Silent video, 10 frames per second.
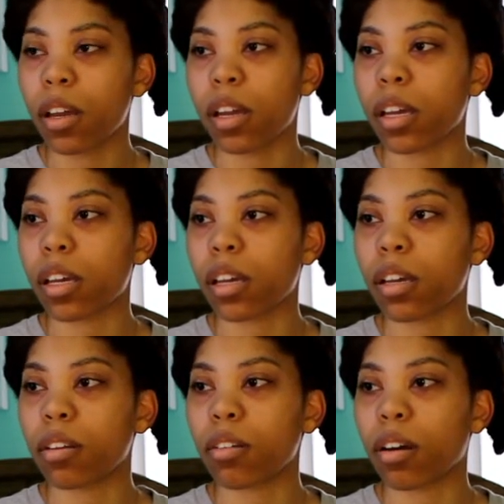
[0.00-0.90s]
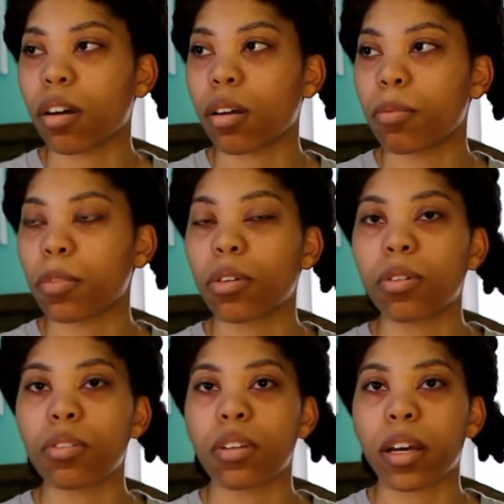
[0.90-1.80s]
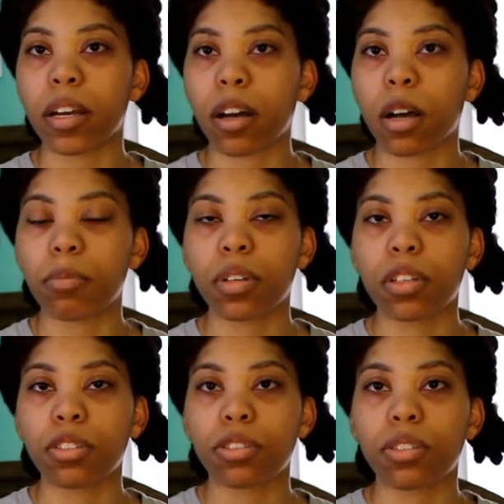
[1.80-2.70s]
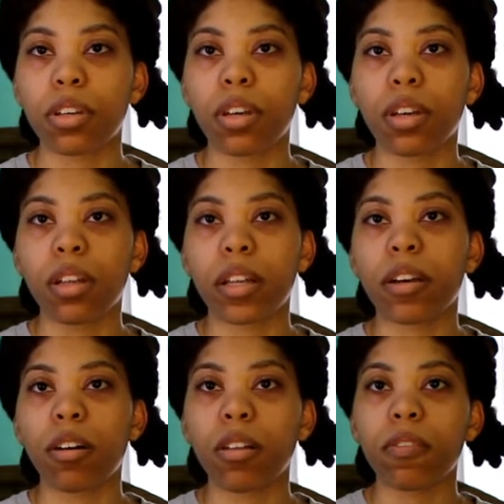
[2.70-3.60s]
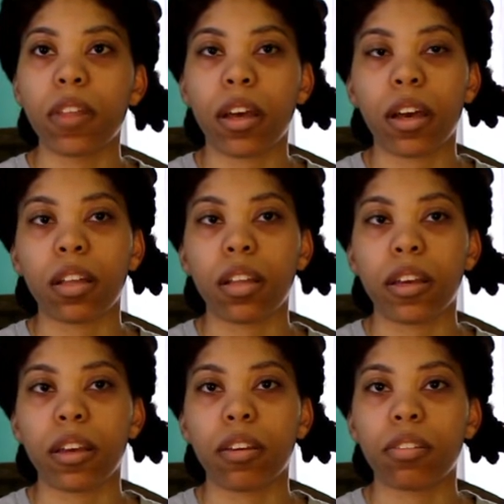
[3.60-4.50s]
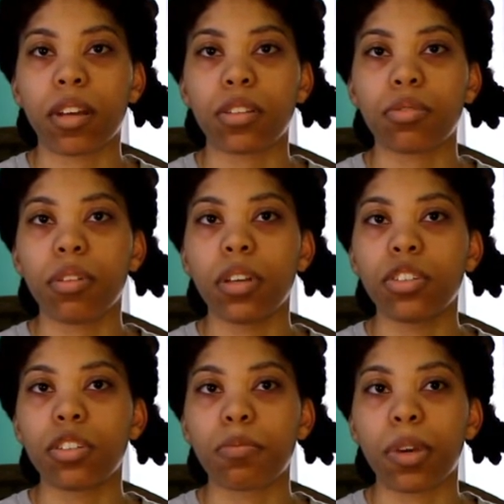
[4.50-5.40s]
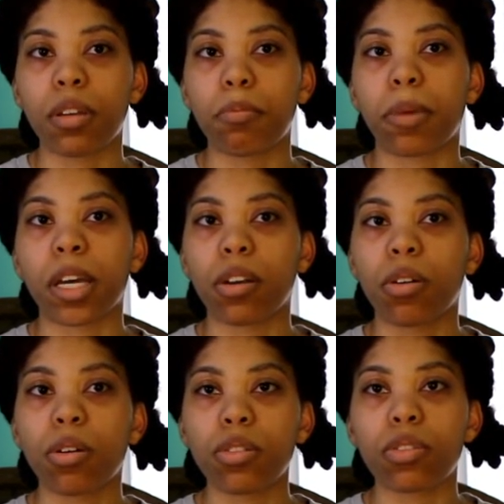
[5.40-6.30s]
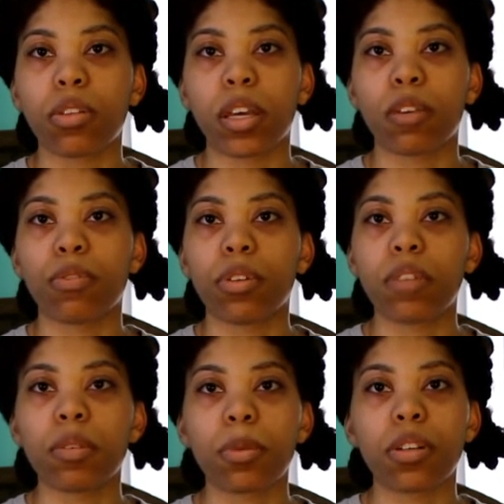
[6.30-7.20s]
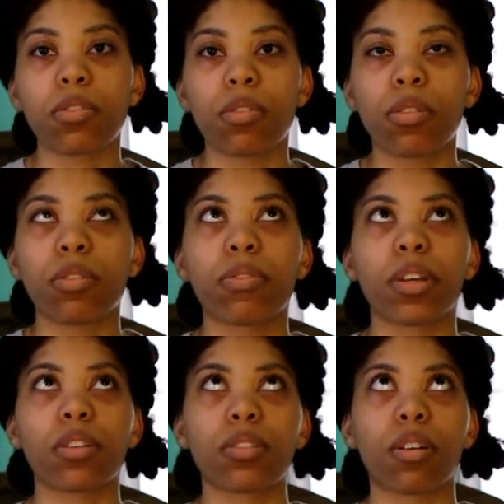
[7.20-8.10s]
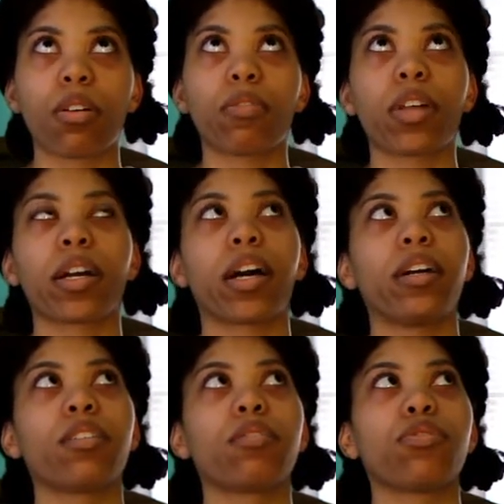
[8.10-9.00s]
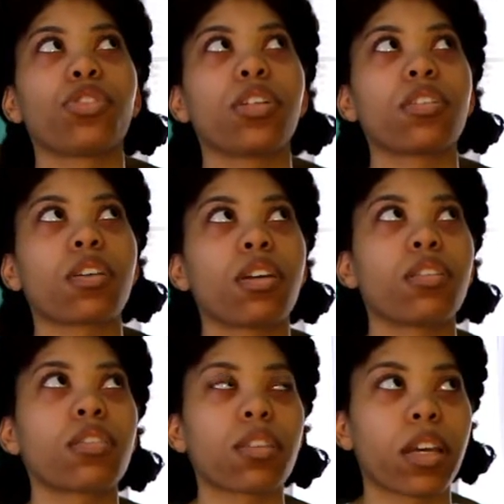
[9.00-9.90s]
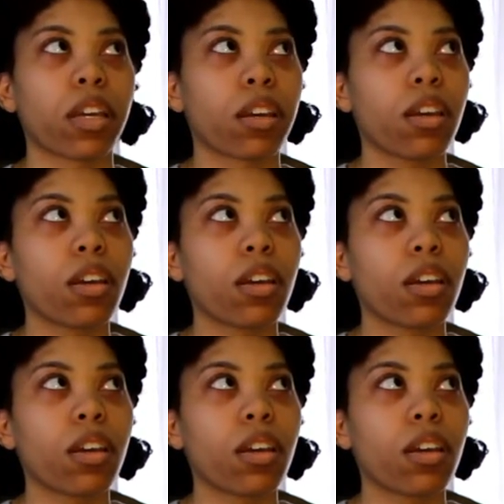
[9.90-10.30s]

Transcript: and the goals that I accomplish, like all of that, like that's really just been my goal. So like if you have a personal goal for yourself that kind of transcends like,